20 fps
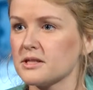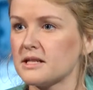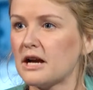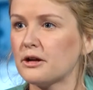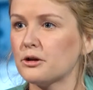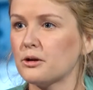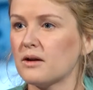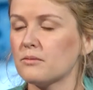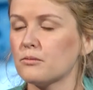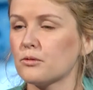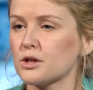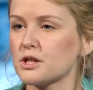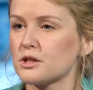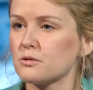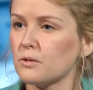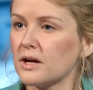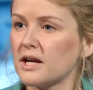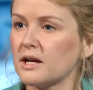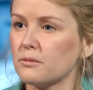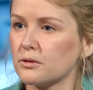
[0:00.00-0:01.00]
Now you have more
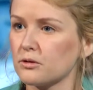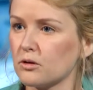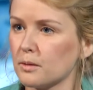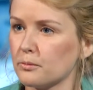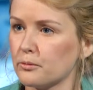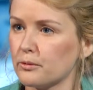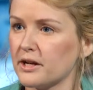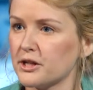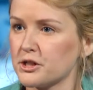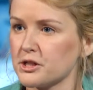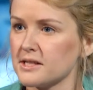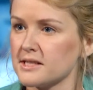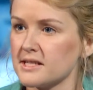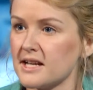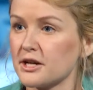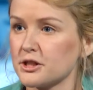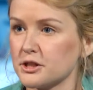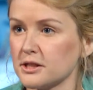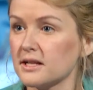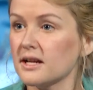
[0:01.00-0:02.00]
sway with corporations
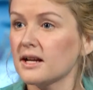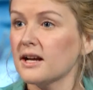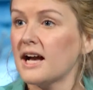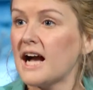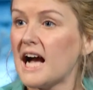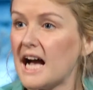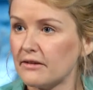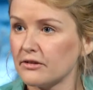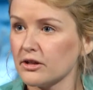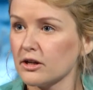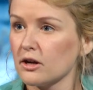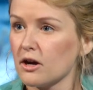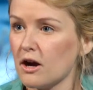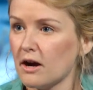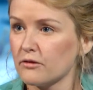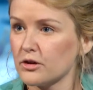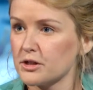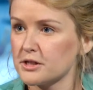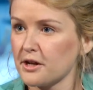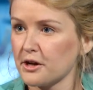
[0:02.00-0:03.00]
actually having a
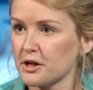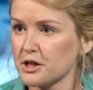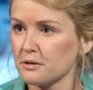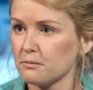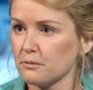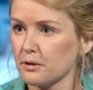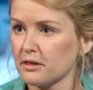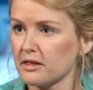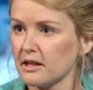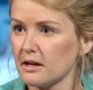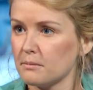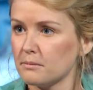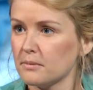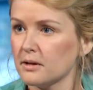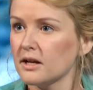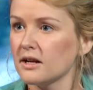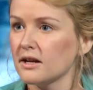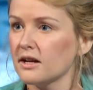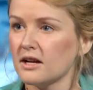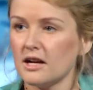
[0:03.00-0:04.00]
conversation with them
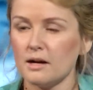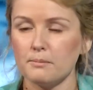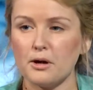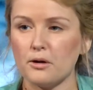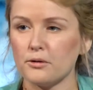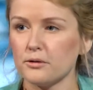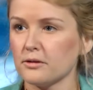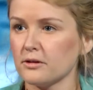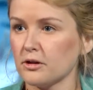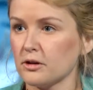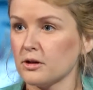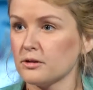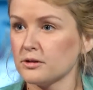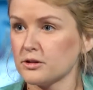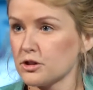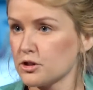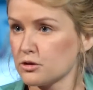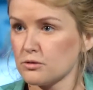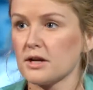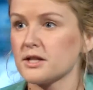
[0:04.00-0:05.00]
about their
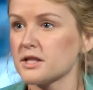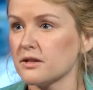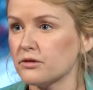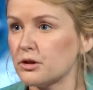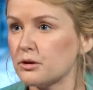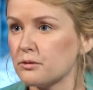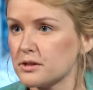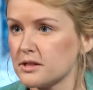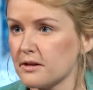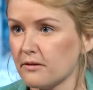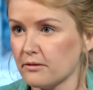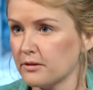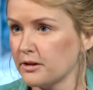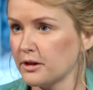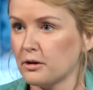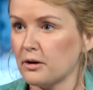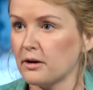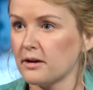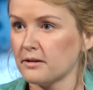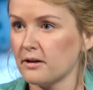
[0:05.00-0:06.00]
destructive use of,
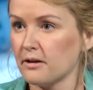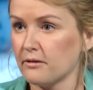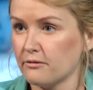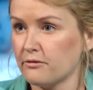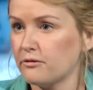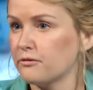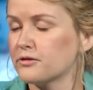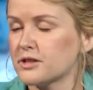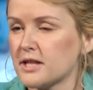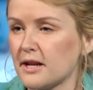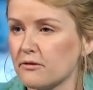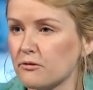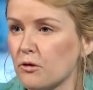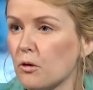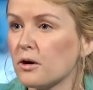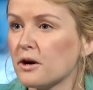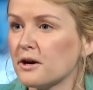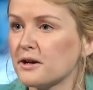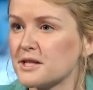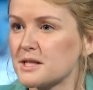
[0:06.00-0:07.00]
of say,
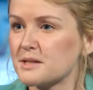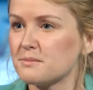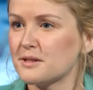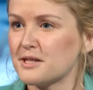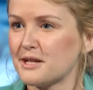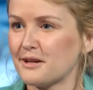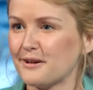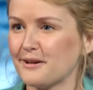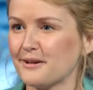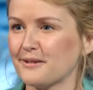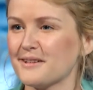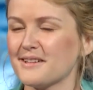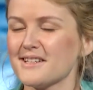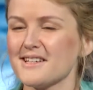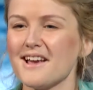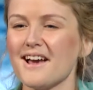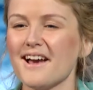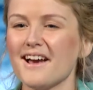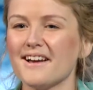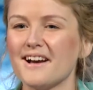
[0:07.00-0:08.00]
forest material.
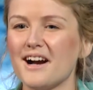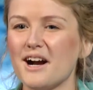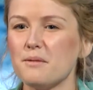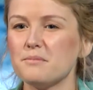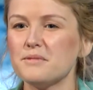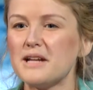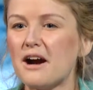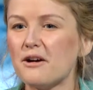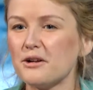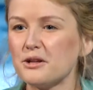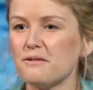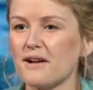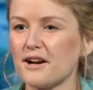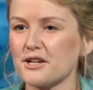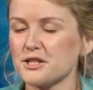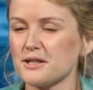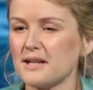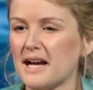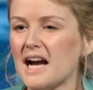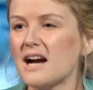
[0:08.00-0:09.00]
Now you
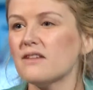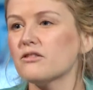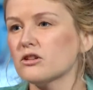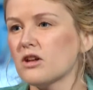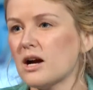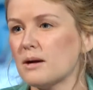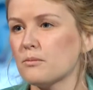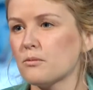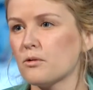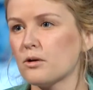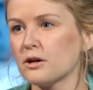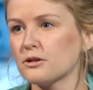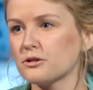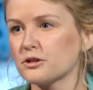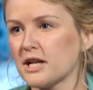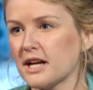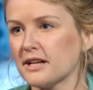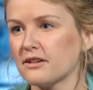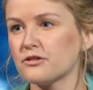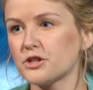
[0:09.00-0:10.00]
actually have a lot more
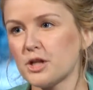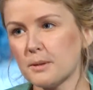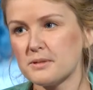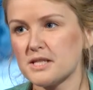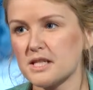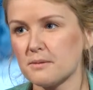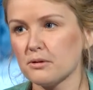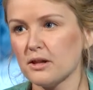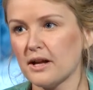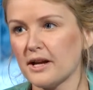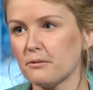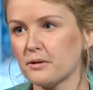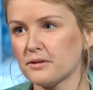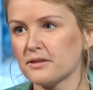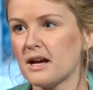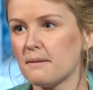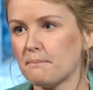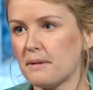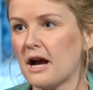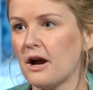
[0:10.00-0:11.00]
kind of chips to play with
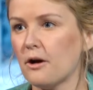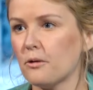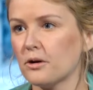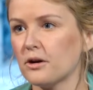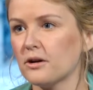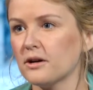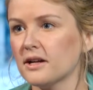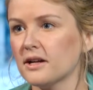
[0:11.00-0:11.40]
that power.